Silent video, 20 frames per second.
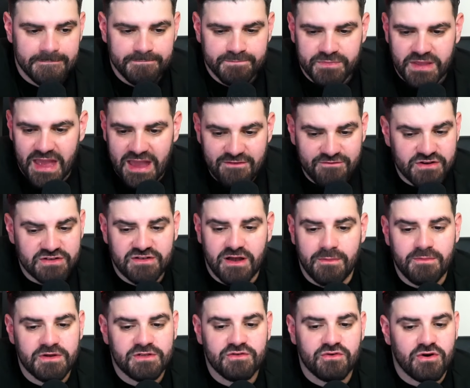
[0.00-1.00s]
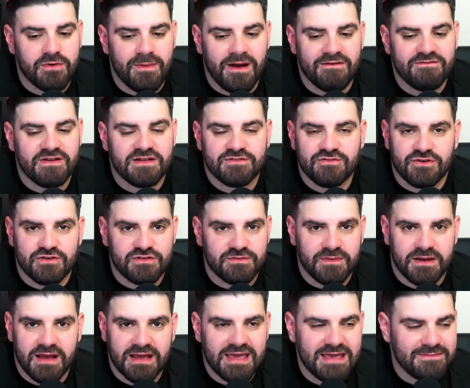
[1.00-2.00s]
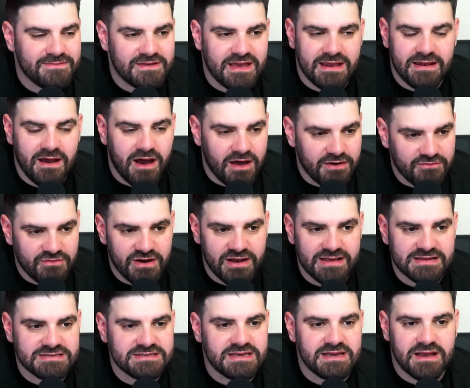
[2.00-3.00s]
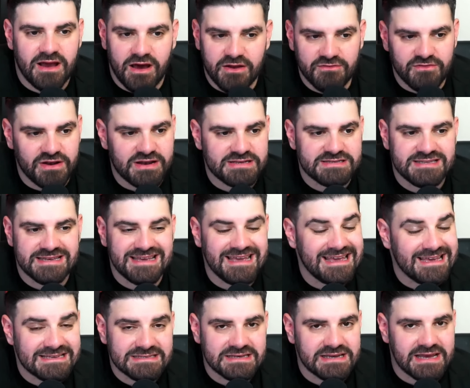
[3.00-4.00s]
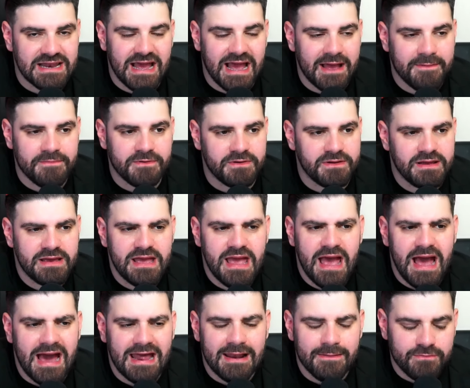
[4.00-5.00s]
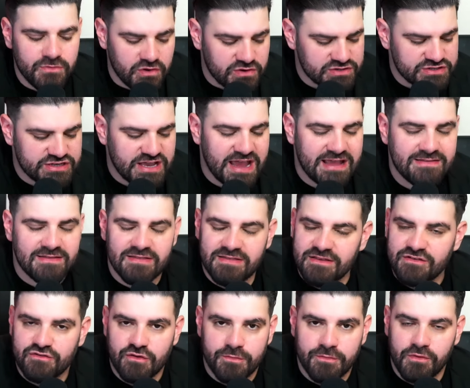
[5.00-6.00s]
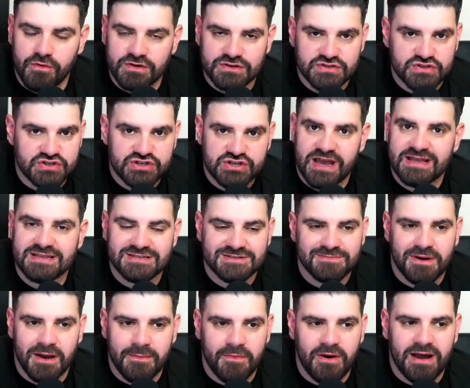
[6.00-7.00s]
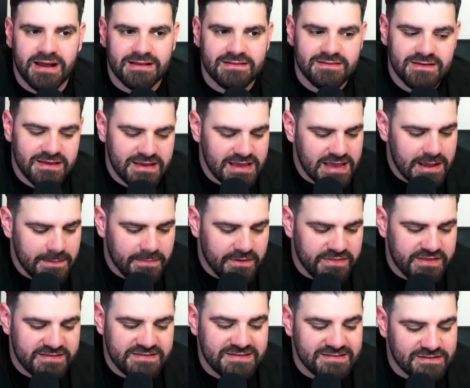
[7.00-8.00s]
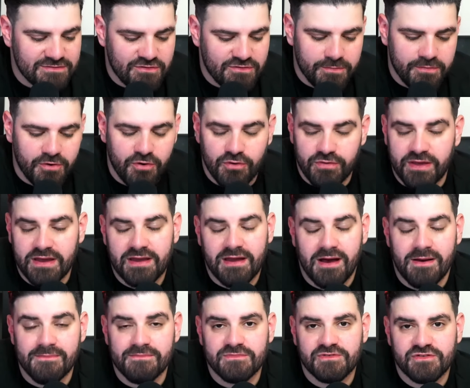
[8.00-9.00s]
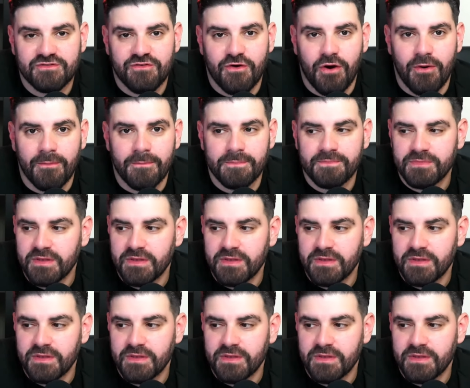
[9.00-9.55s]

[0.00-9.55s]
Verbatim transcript: Every time we talk about Victor Osimhen, I keep saying unrealistic, unrealistic. It isn't going to happen. And I'm not saying that this report has changed my mind, but this is a report that comes from